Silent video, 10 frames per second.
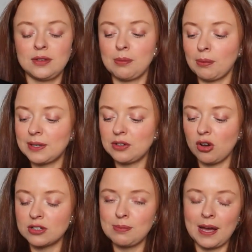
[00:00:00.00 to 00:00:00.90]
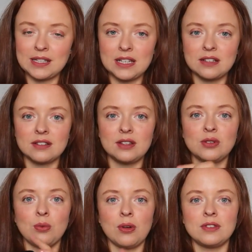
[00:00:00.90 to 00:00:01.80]
They're probably not as padded as the
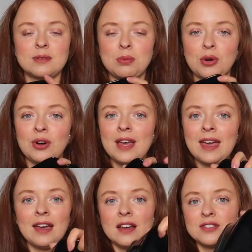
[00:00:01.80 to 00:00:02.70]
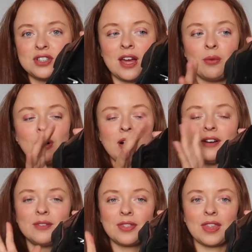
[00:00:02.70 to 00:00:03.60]
other ones, but do you know what,